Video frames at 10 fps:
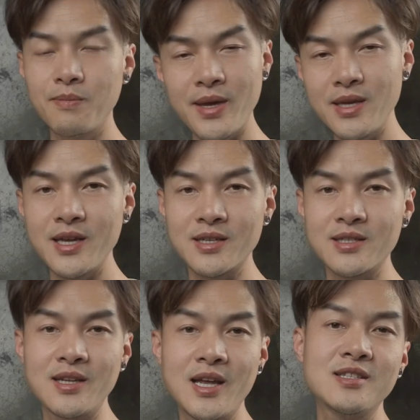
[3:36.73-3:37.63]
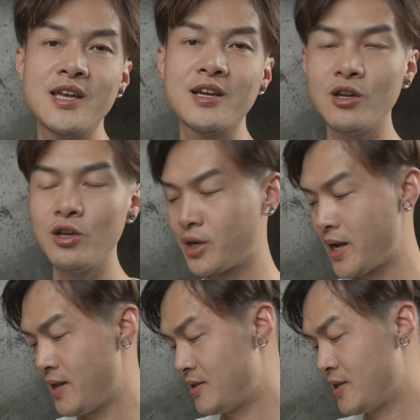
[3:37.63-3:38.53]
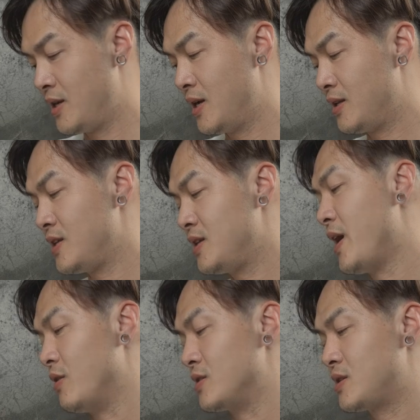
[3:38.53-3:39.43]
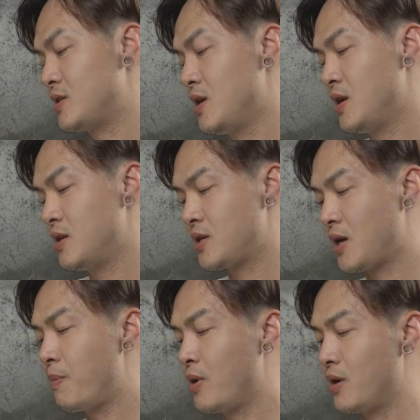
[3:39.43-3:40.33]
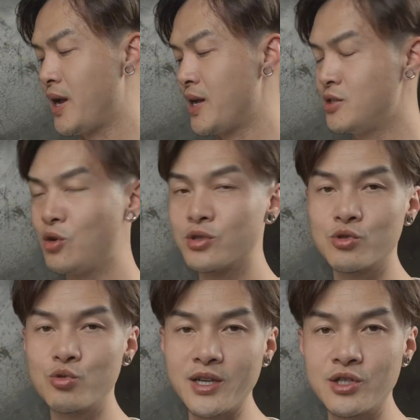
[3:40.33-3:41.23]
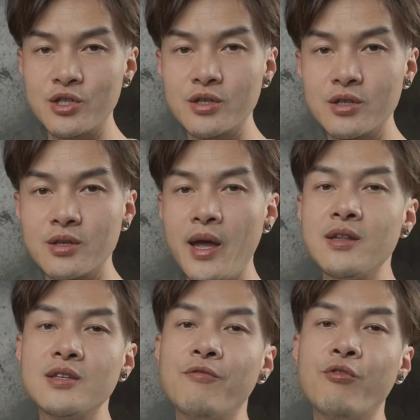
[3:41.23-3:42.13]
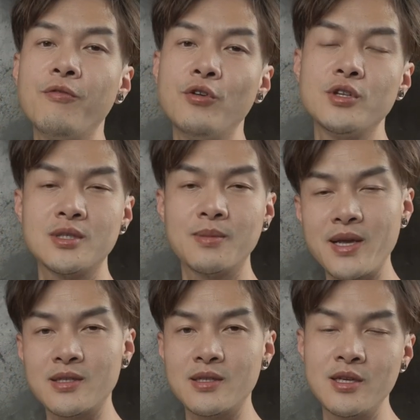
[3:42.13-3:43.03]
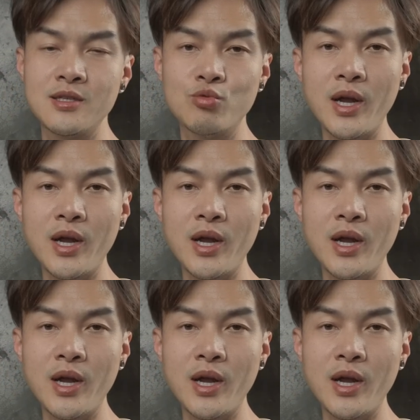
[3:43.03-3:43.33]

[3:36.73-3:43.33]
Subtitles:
the basics, let's take a look at the details. The upper has no stretch, and the forefoot space is